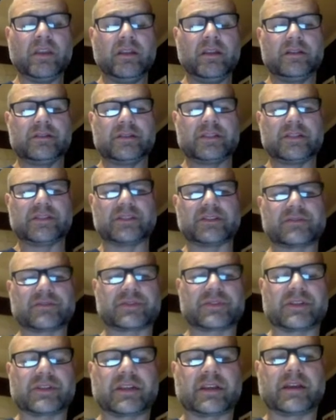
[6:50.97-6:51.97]
Sounds
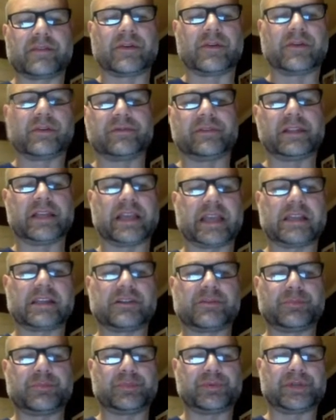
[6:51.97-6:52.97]
interesting. I've heard of
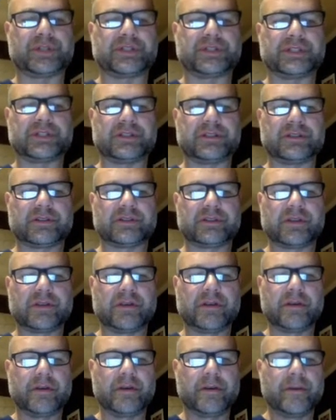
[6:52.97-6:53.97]
land bridges.
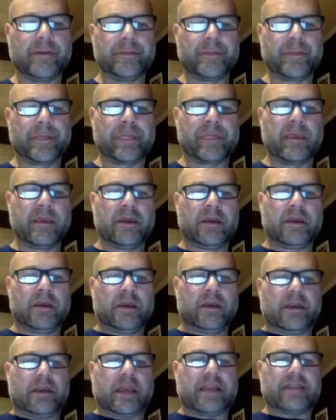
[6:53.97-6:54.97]

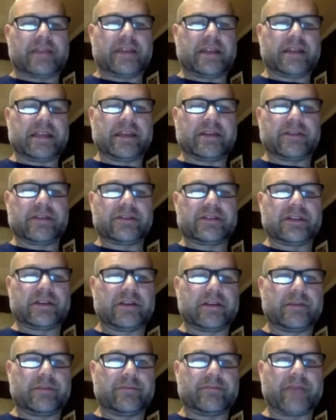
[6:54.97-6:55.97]
And then here's
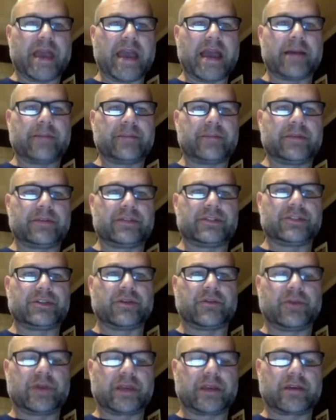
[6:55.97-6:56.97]
a map
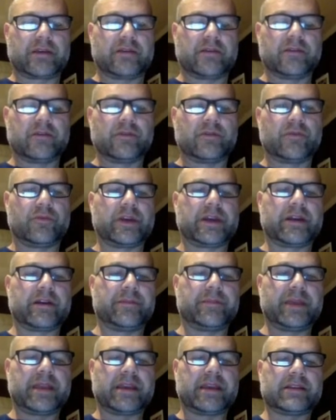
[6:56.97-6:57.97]
showing where
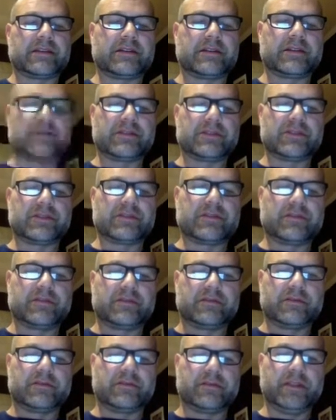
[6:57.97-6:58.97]
pandas
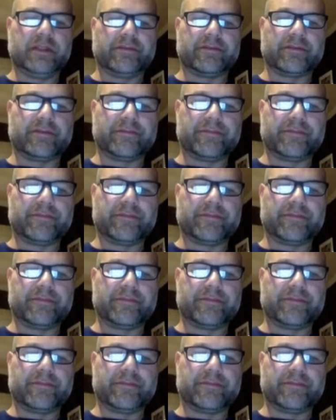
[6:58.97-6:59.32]
live.